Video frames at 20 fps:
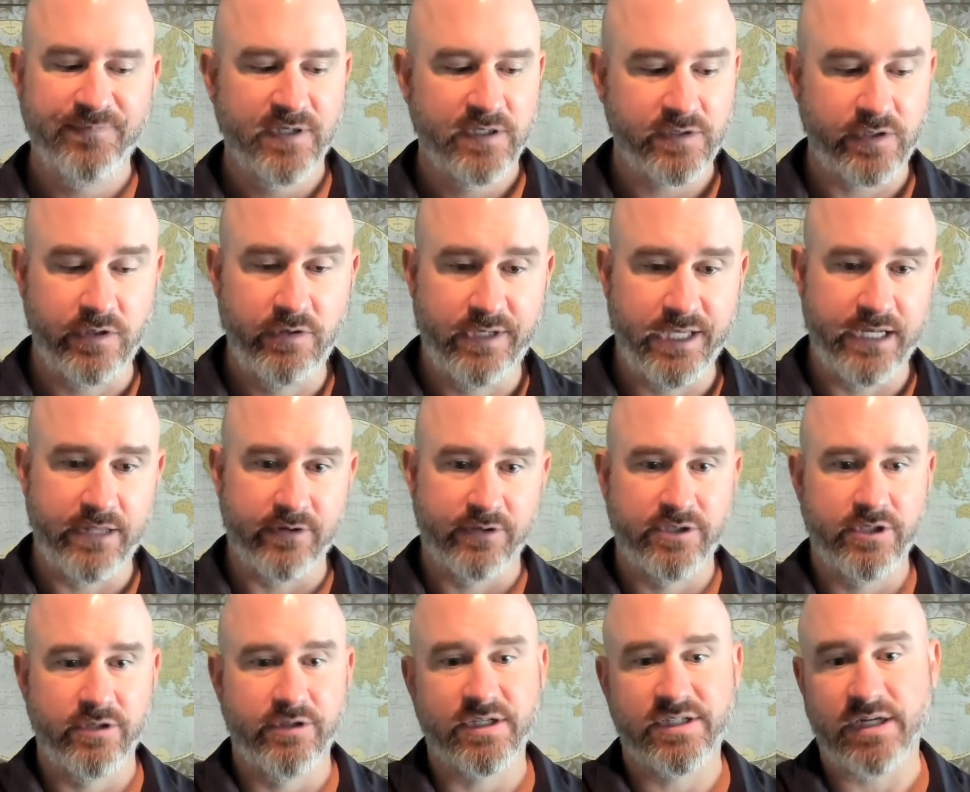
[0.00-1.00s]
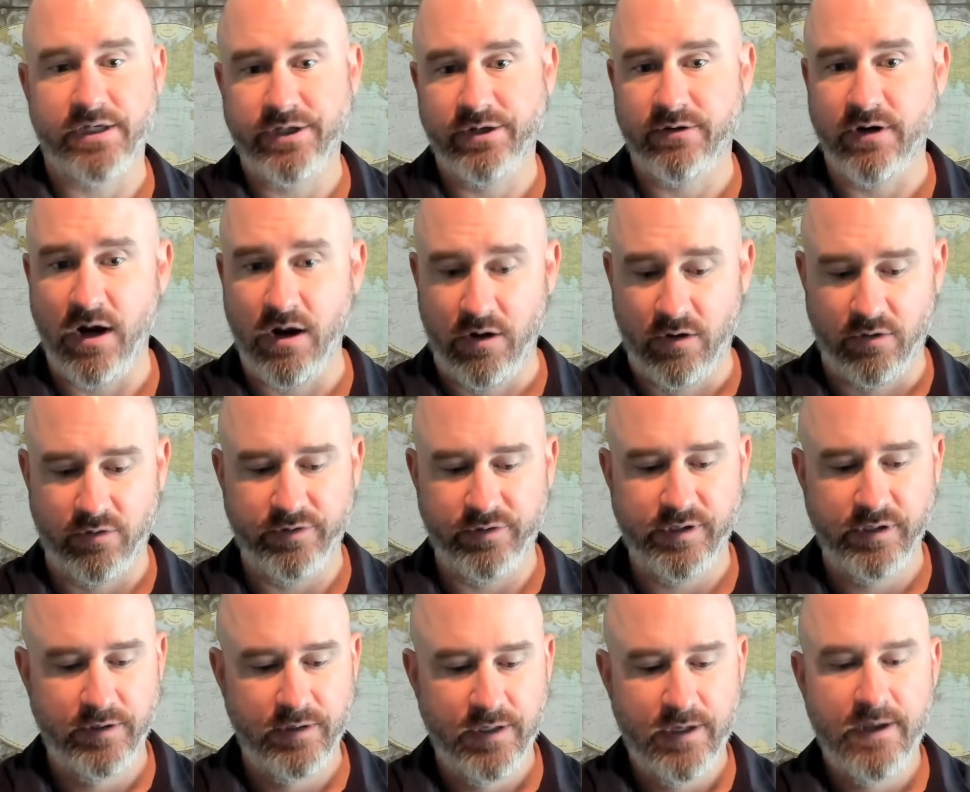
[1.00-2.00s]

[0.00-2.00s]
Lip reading: So you can either do this on your own